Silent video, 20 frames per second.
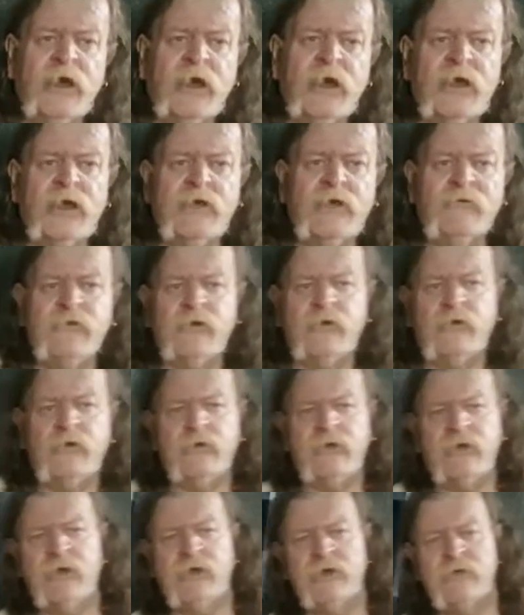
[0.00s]
and if you're
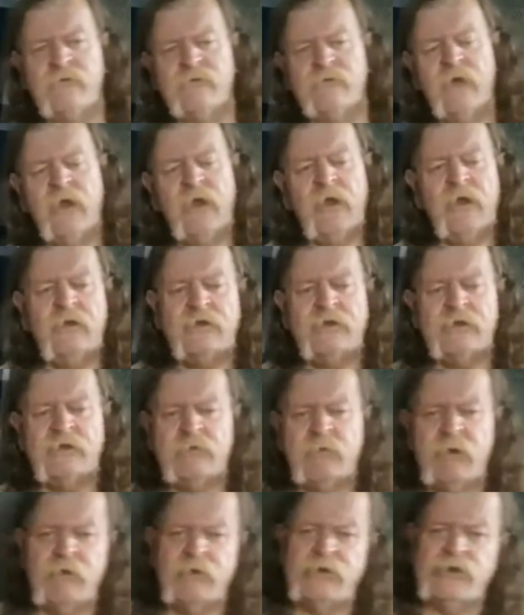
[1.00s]
lucky enough, St
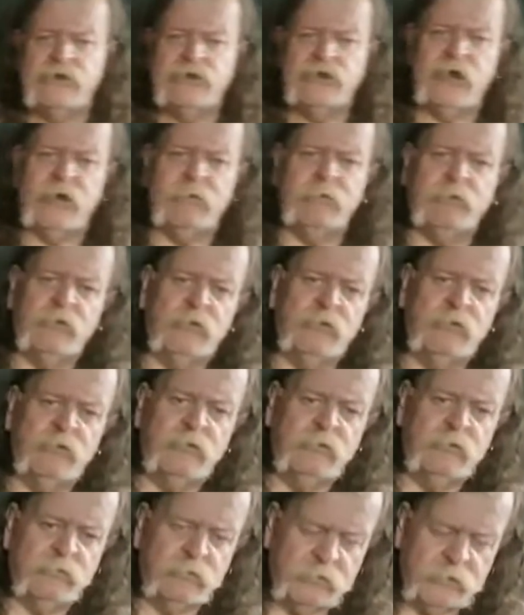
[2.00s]
Mary's Chapel
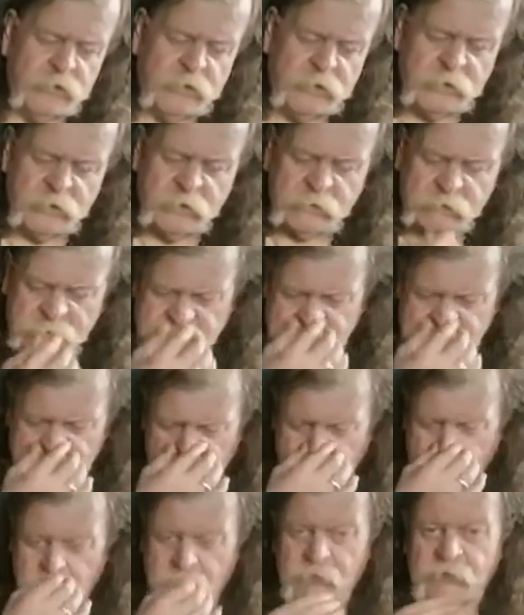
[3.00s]
uh, is
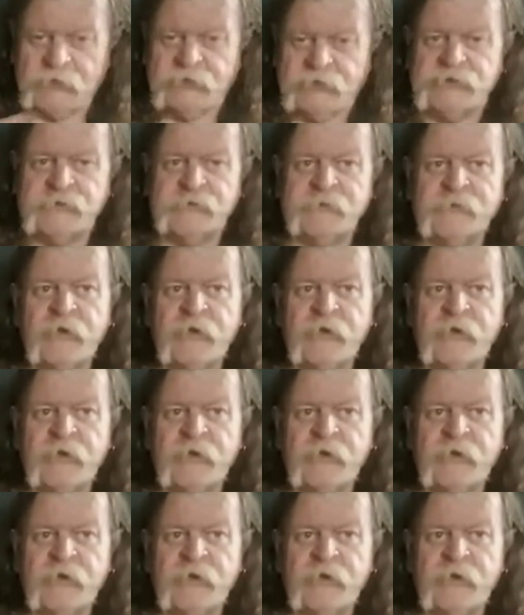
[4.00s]
on the bridge.